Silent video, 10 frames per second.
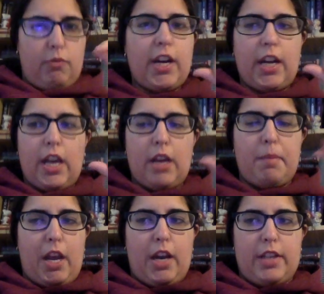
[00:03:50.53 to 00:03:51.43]
reading
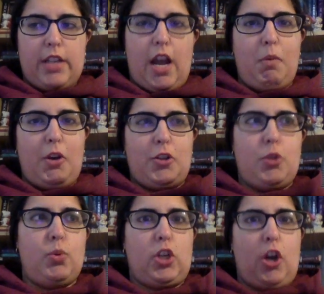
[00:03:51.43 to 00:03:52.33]
because I want
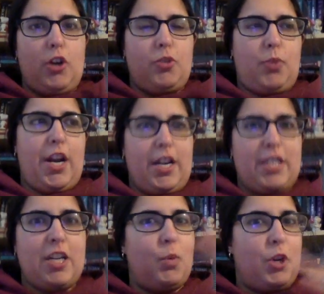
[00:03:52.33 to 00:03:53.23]
to start
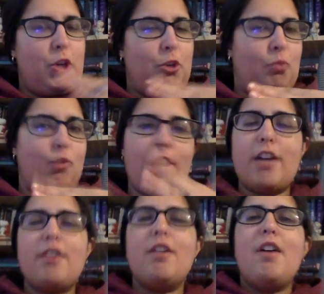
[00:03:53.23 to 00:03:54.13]
2019 with a new
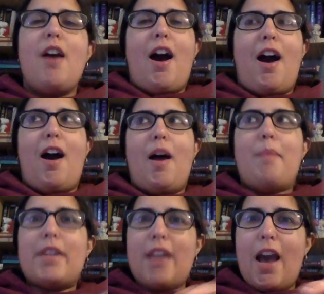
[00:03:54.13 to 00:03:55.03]
read.
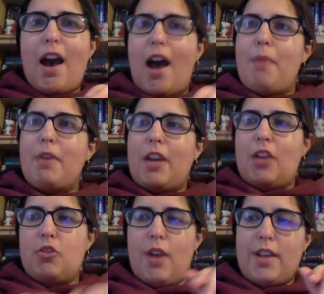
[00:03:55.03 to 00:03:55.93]
But yeah, I will
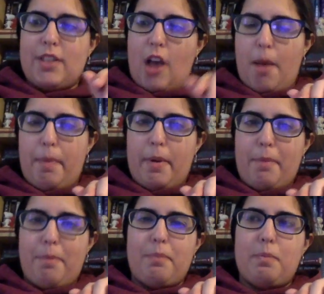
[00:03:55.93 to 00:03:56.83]
catch you guys up
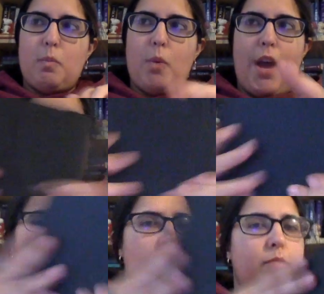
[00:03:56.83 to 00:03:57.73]
when I
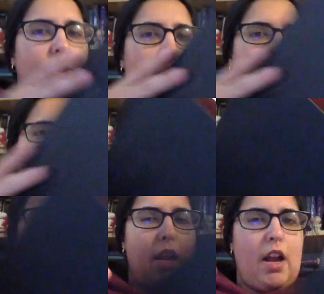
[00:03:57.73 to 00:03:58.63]
make some more
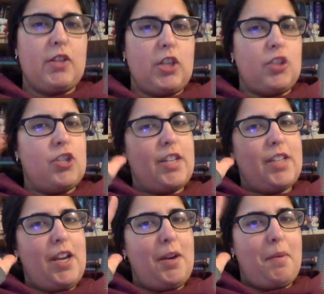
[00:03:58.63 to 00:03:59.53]
progress, and I'll talk to you guys
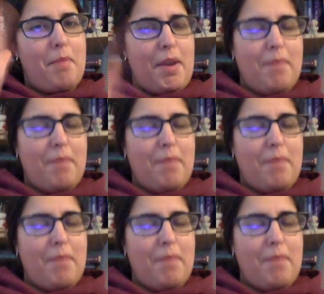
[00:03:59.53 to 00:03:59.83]
later. Bye.